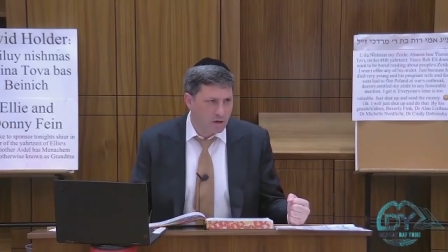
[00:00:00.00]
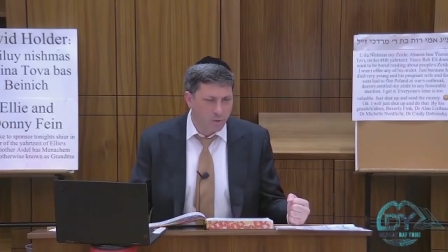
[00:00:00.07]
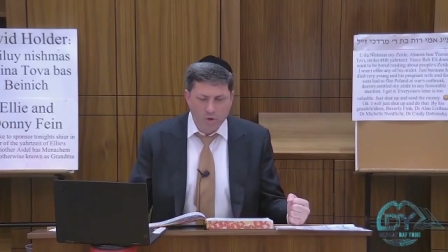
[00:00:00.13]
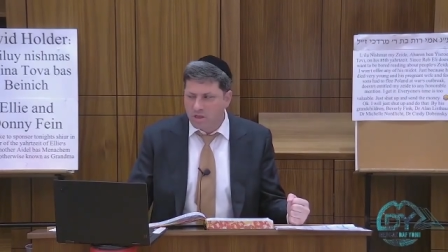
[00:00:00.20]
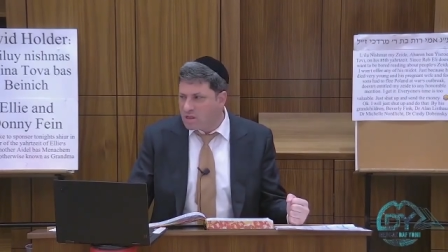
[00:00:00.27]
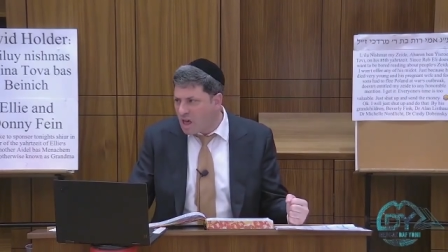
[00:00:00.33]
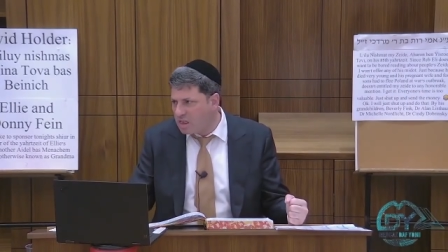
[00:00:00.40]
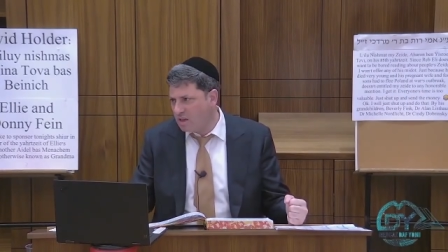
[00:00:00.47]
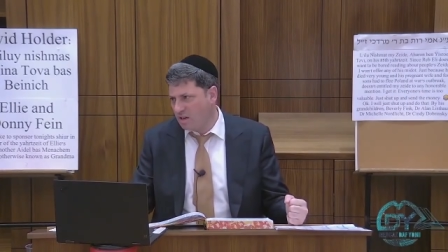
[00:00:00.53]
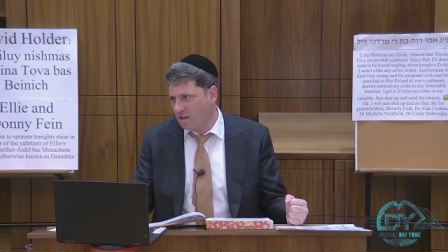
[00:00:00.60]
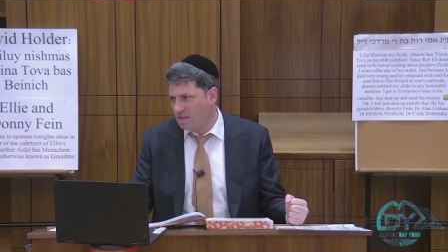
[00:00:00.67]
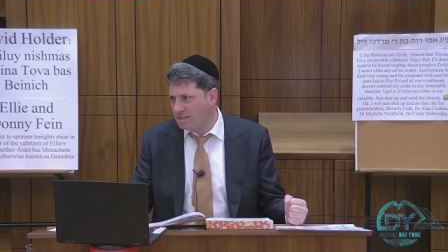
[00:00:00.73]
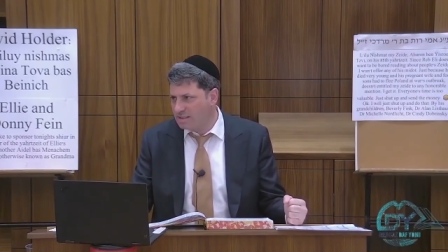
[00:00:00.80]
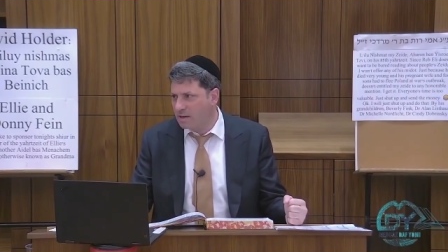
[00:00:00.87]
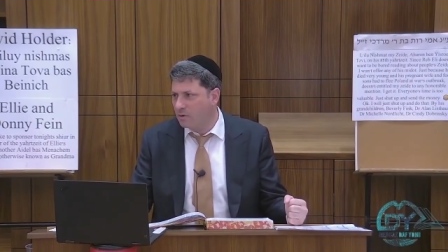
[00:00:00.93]
With nothing,
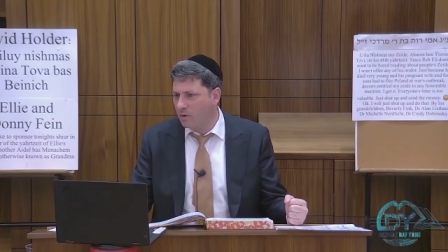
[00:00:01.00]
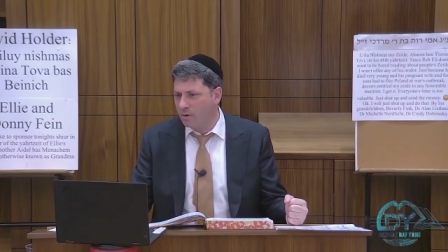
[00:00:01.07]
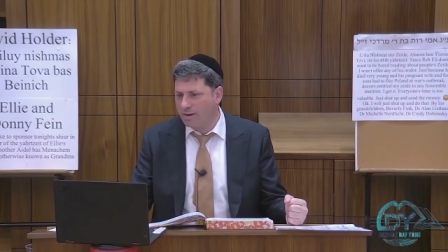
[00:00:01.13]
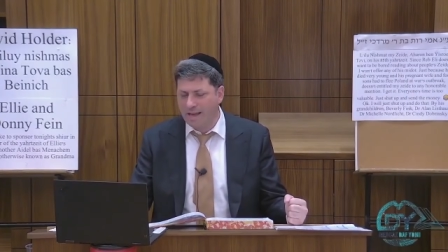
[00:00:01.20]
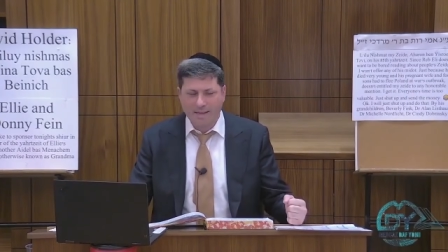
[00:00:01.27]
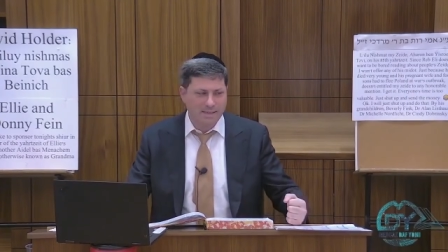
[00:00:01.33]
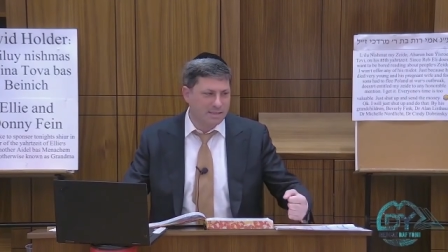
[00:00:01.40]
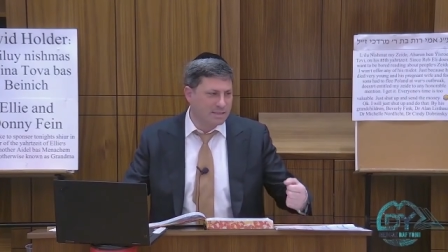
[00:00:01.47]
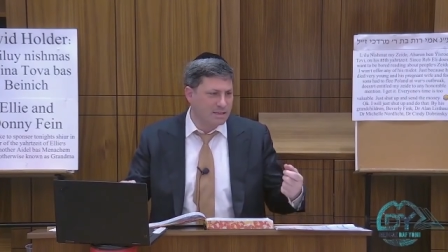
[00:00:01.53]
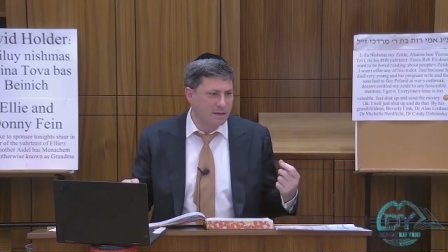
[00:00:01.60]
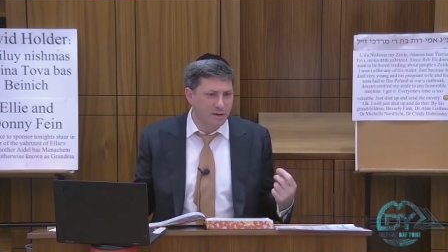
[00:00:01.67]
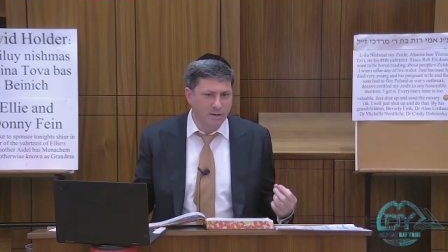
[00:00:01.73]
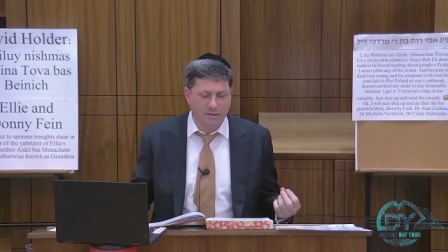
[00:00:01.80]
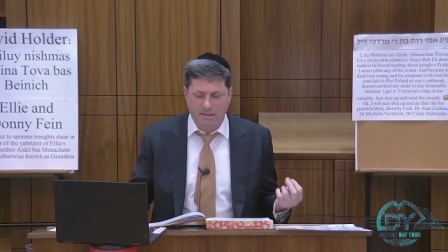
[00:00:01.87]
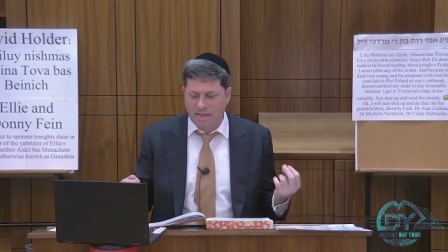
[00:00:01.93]
zero, not a
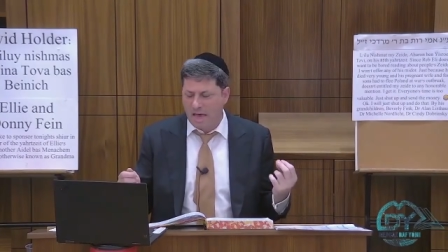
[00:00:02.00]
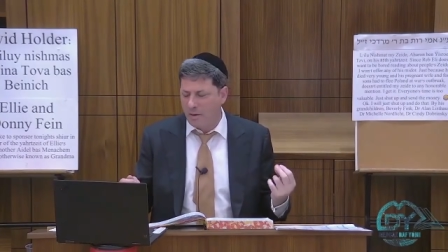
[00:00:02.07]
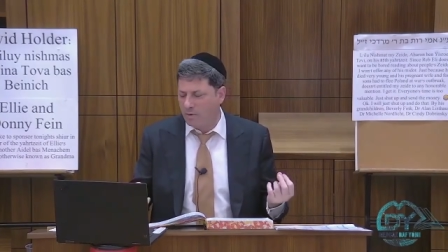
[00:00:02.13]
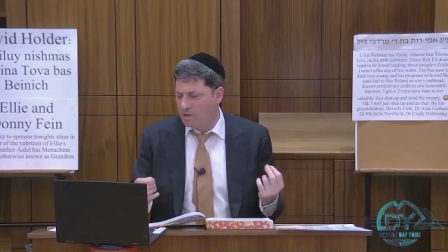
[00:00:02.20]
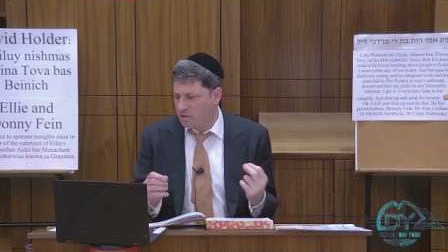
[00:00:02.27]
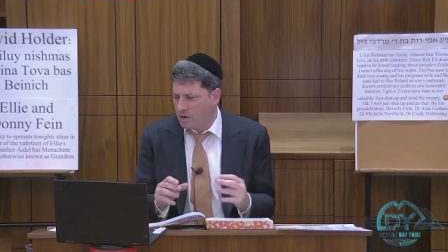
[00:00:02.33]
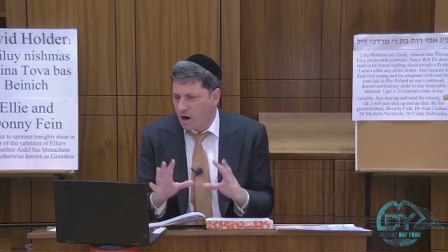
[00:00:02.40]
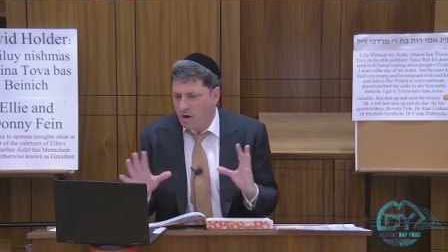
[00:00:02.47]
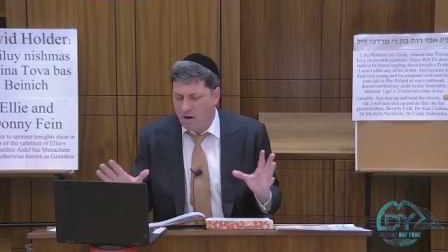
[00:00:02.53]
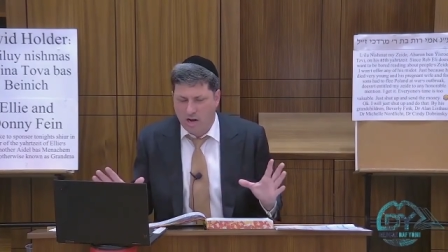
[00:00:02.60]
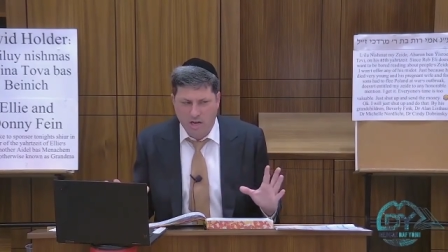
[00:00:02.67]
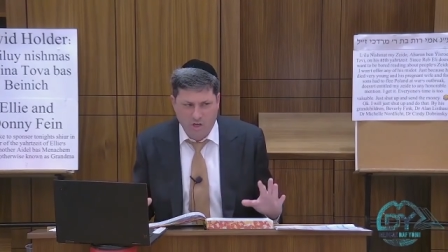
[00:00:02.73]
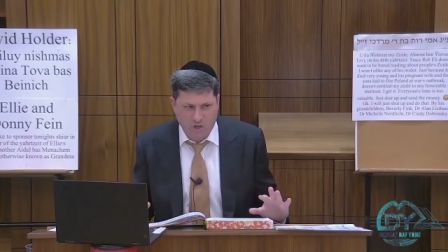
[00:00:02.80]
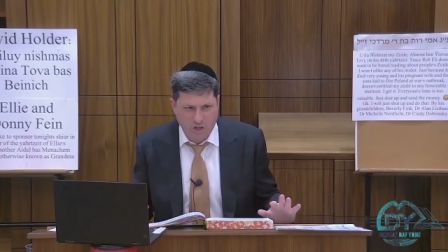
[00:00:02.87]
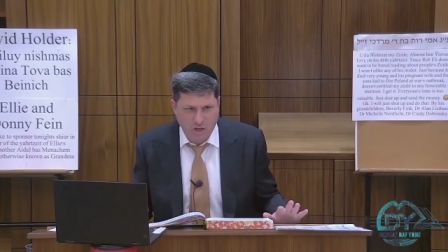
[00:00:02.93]
single sandwich
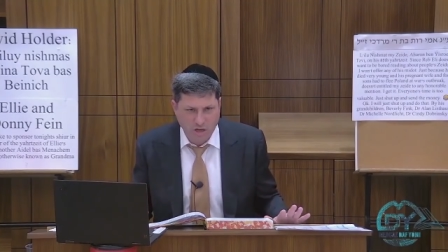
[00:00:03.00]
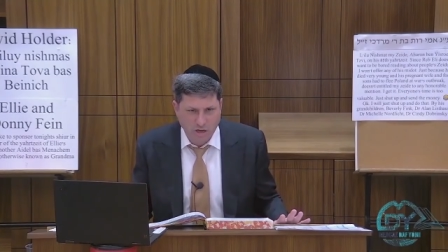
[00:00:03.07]
garnished.